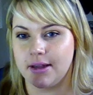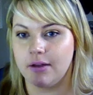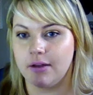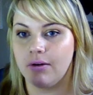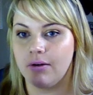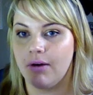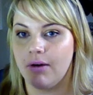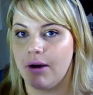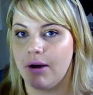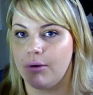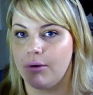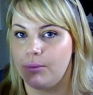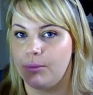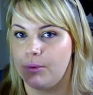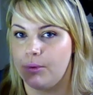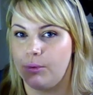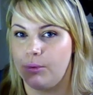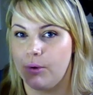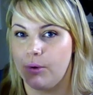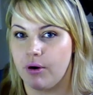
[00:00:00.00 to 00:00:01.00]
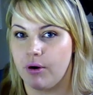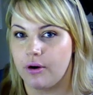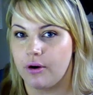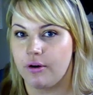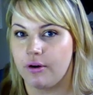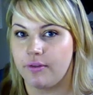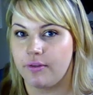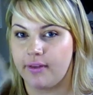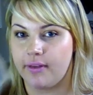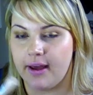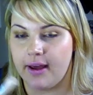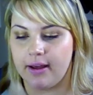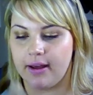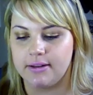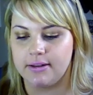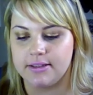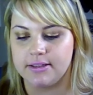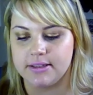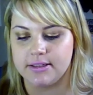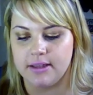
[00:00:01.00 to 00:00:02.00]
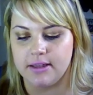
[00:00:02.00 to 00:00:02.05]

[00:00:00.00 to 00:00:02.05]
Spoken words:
I don't know how it will work on that.